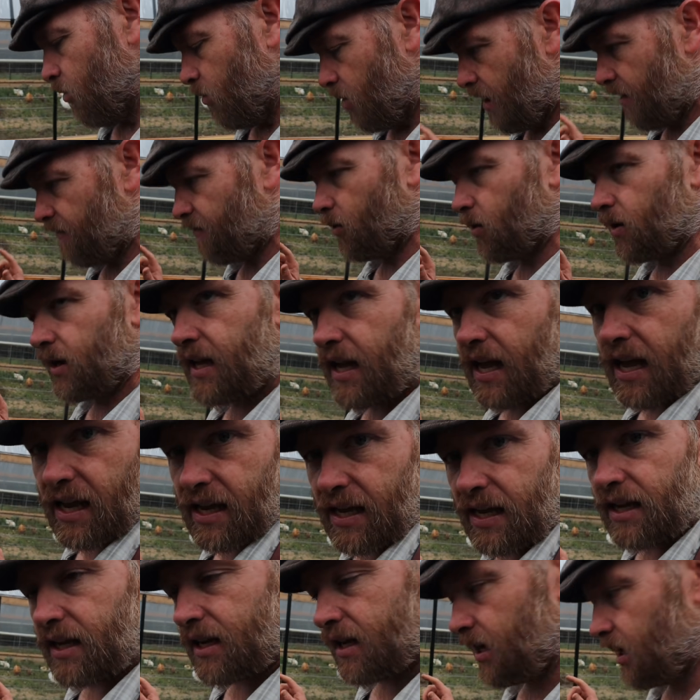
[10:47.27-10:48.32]
We have
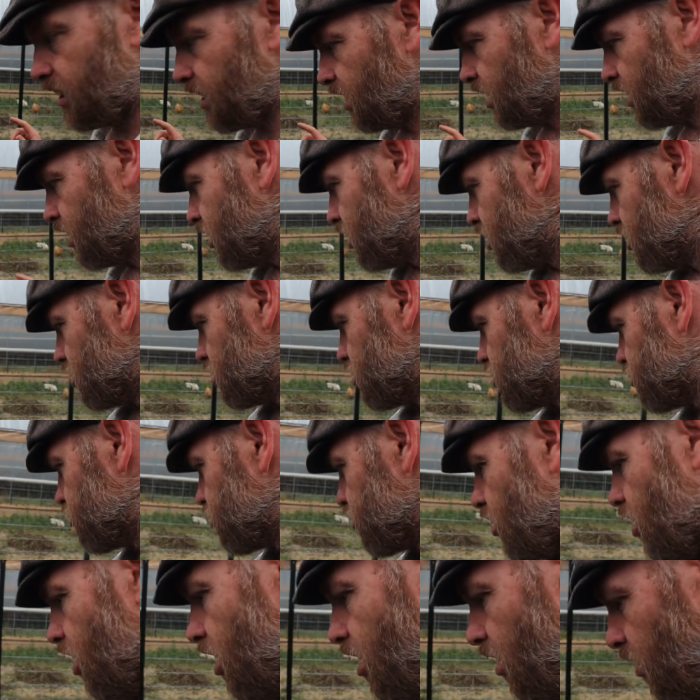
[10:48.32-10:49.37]
organic
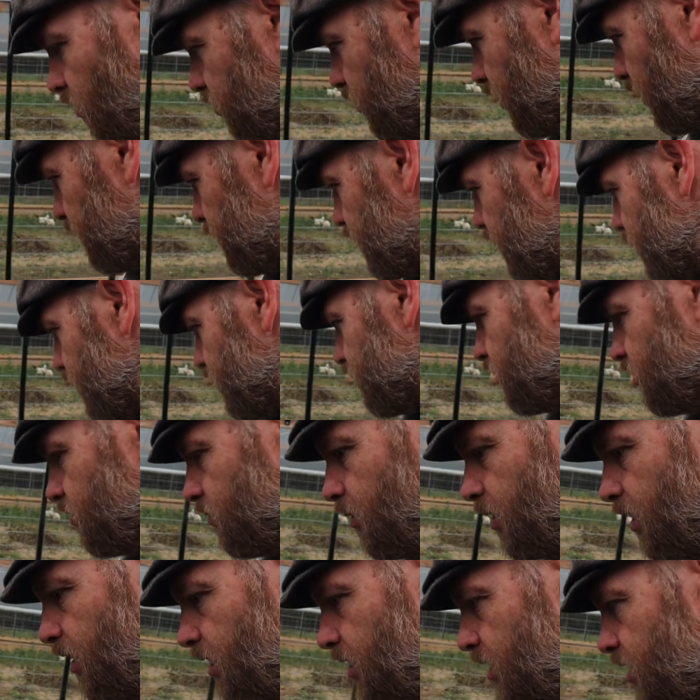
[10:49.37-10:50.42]
straw, probably gonna do
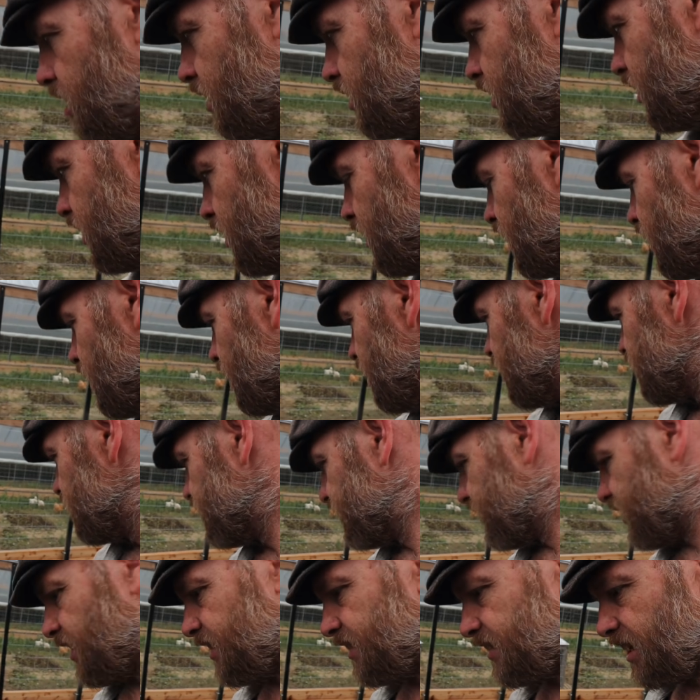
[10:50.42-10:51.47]
what?
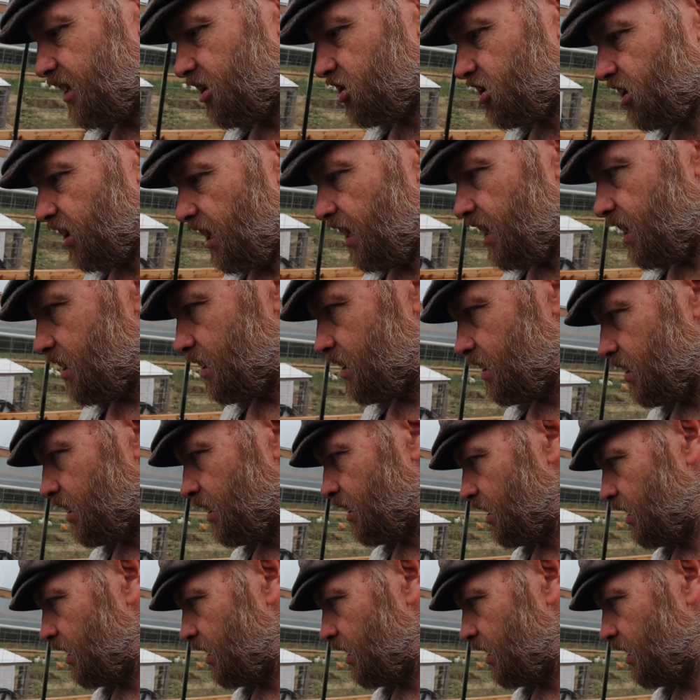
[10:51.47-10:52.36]
Six inch layer,